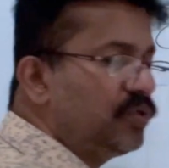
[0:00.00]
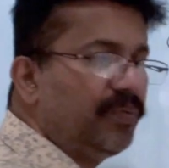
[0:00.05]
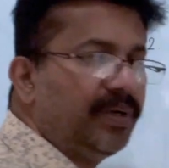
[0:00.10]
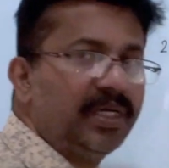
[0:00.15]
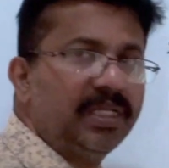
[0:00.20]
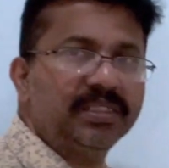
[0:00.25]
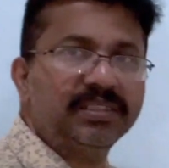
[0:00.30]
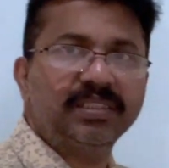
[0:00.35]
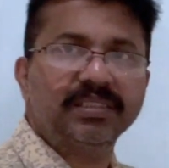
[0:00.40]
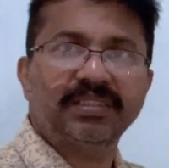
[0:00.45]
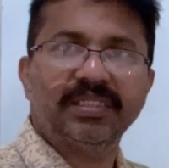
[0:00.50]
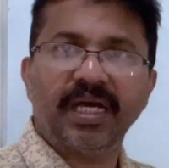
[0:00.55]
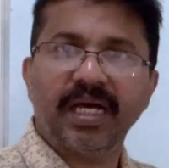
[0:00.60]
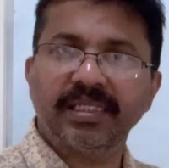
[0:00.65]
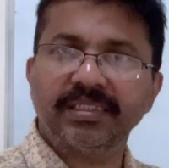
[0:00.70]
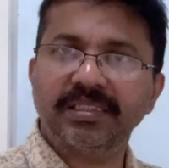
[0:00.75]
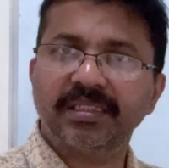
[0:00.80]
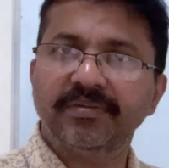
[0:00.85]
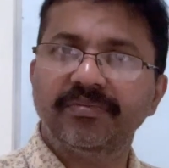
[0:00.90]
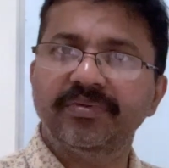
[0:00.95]
one is
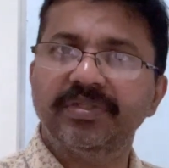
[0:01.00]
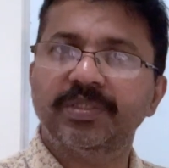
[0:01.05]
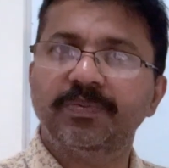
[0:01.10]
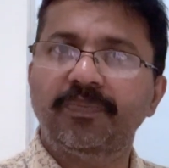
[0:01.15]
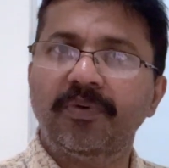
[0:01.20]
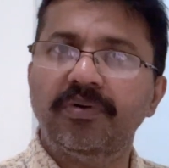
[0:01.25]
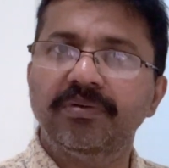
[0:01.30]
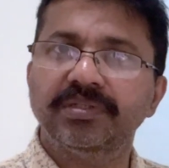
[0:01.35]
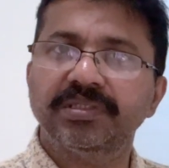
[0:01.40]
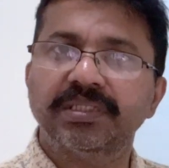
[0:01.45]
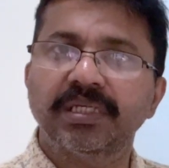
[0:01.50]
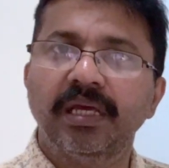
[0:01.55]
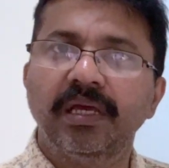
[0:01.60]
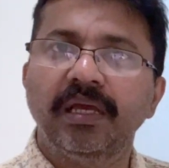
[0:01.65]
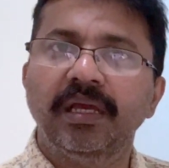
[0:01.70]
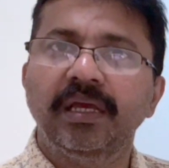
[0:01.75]
task response.